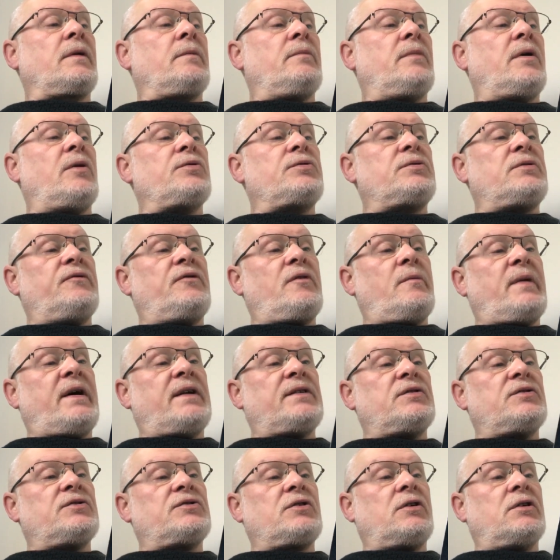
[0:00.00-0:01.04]
Most of the
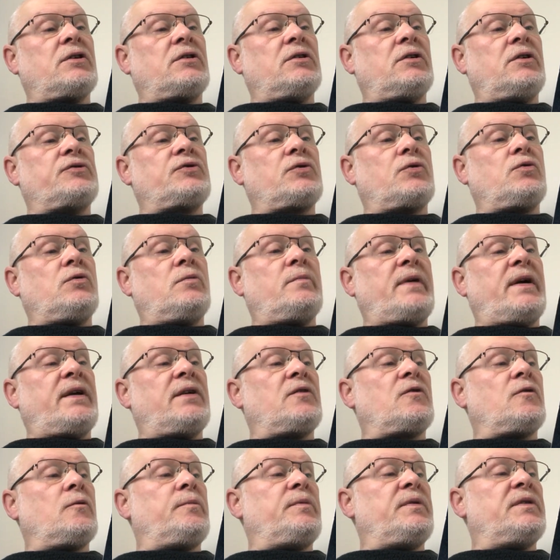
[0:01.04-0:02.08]
man's psychological
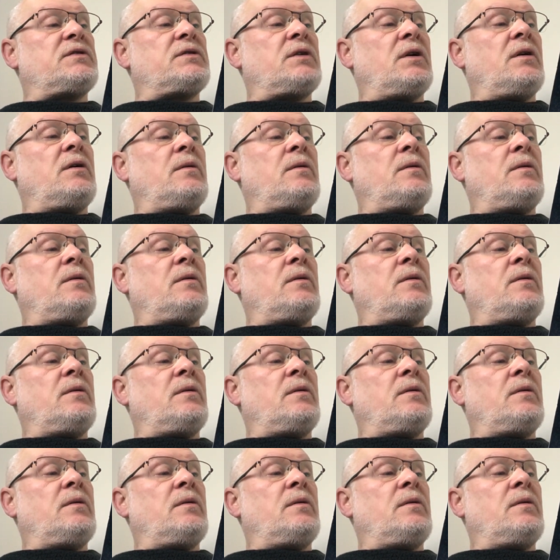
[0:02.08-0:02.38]
makeup is